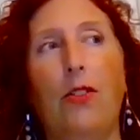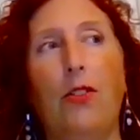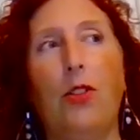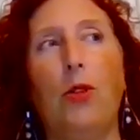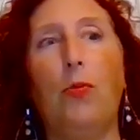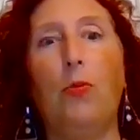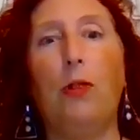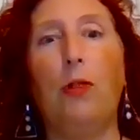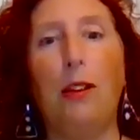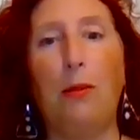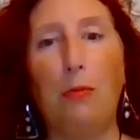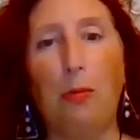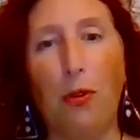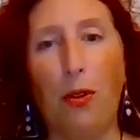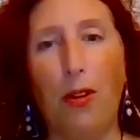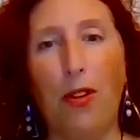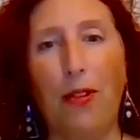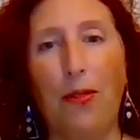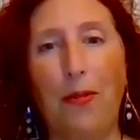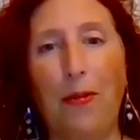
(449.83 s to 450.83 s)
to
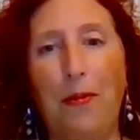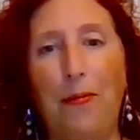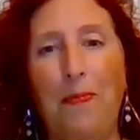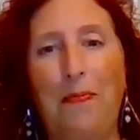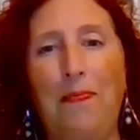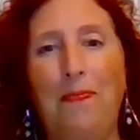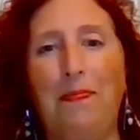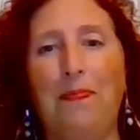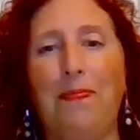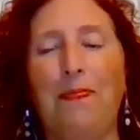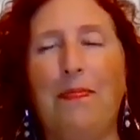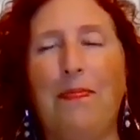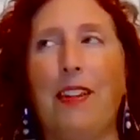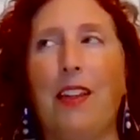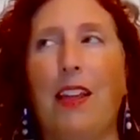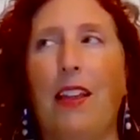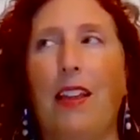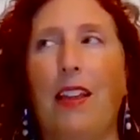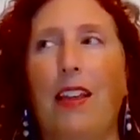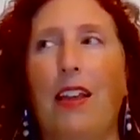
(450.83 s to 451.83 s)
people
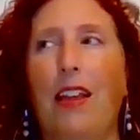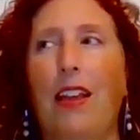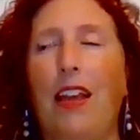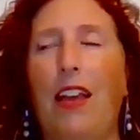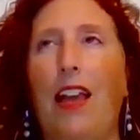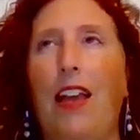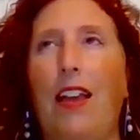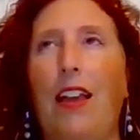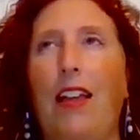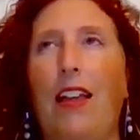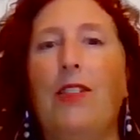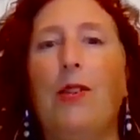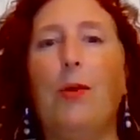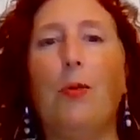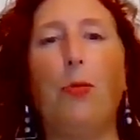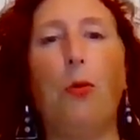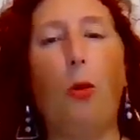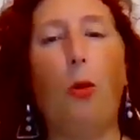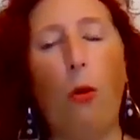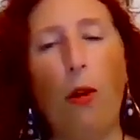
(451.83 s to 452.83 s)
in
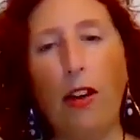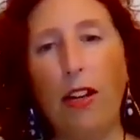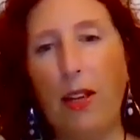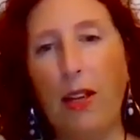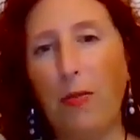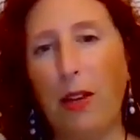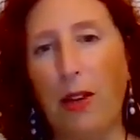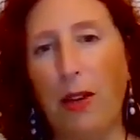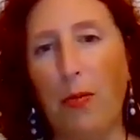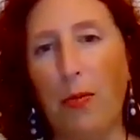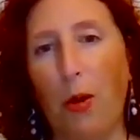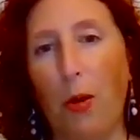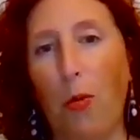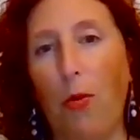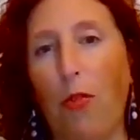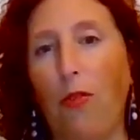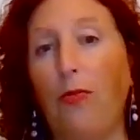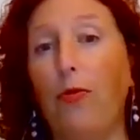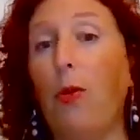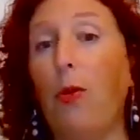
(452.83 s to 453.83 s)
supporting
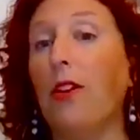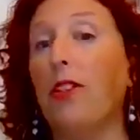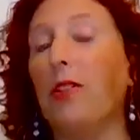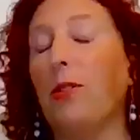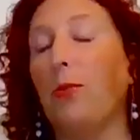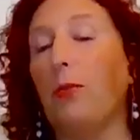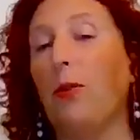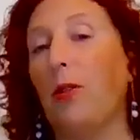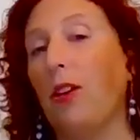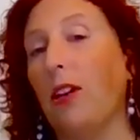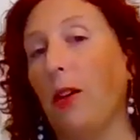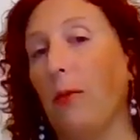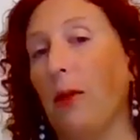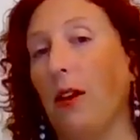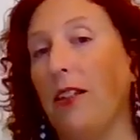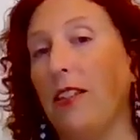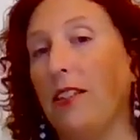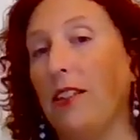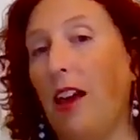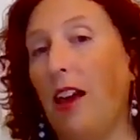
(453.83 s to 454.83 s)
people before supporting
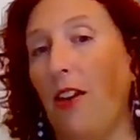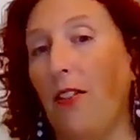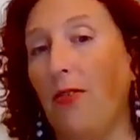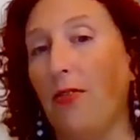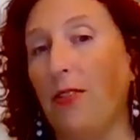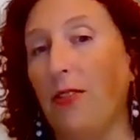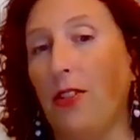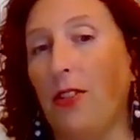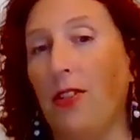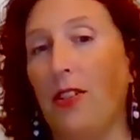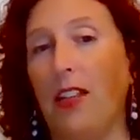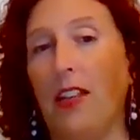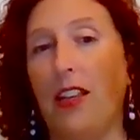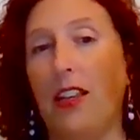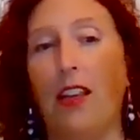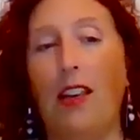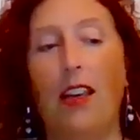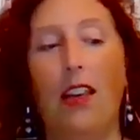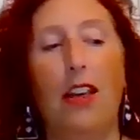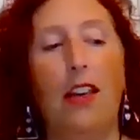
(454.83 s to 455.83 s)
myself. Do you
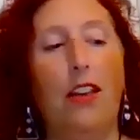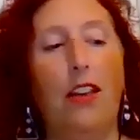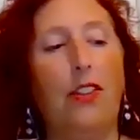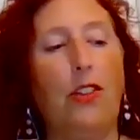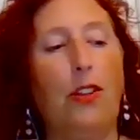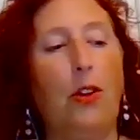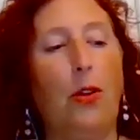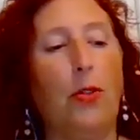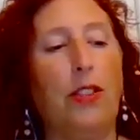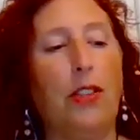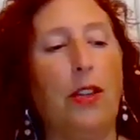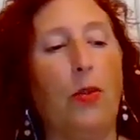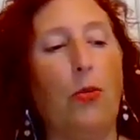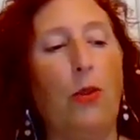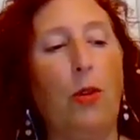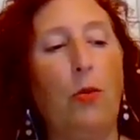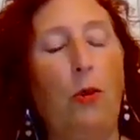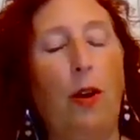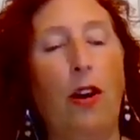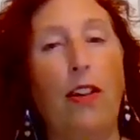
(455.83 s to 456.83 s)
see? So it's like
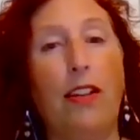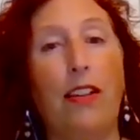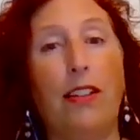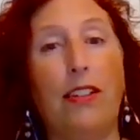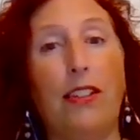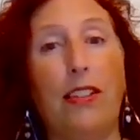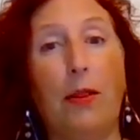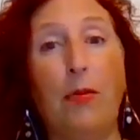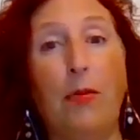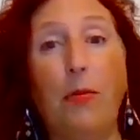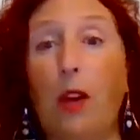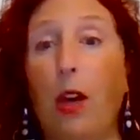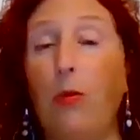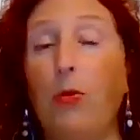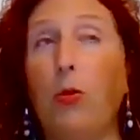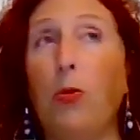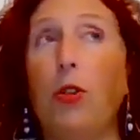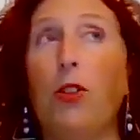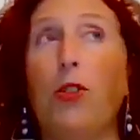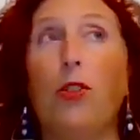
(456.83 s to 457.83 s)

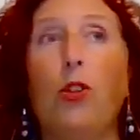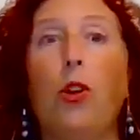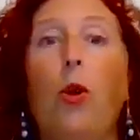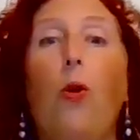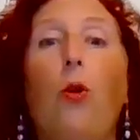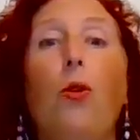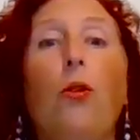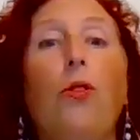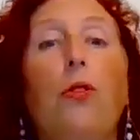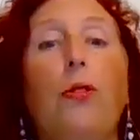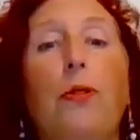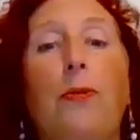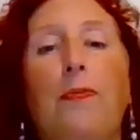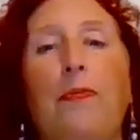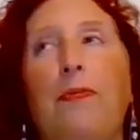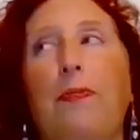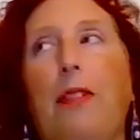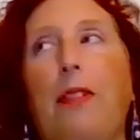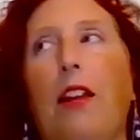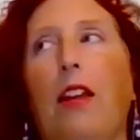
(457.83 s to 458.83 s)
sometimes we're so
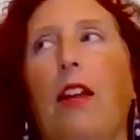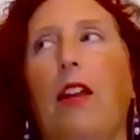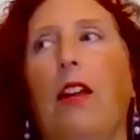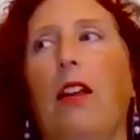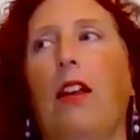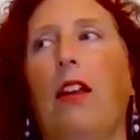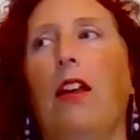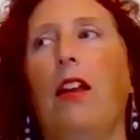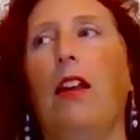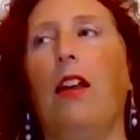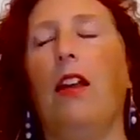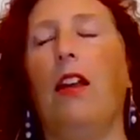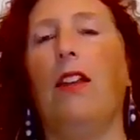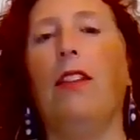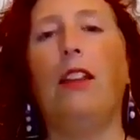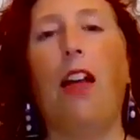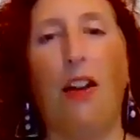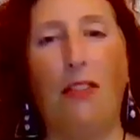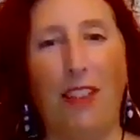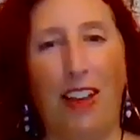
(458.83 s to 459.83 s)

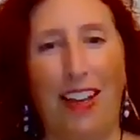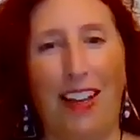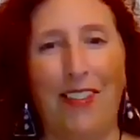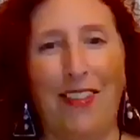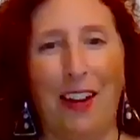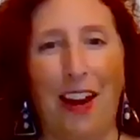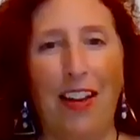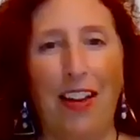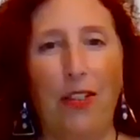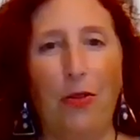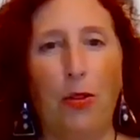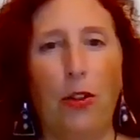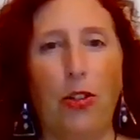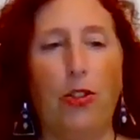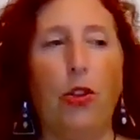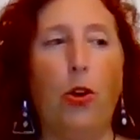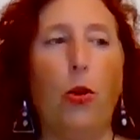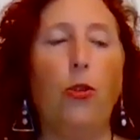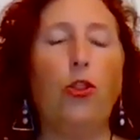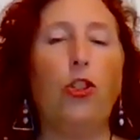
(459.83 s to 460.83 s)
loving, right?
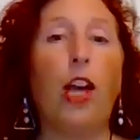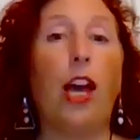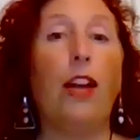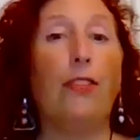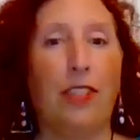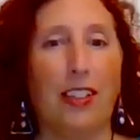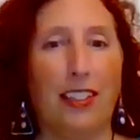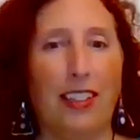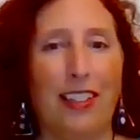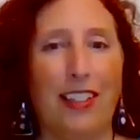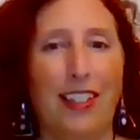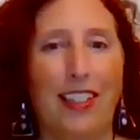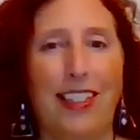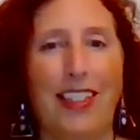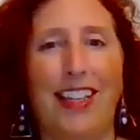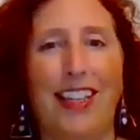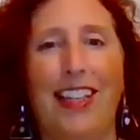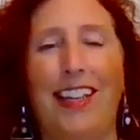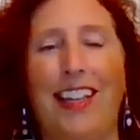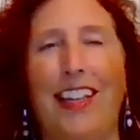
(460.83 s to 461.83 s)
We're so
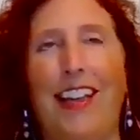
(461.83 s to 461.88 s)
generous.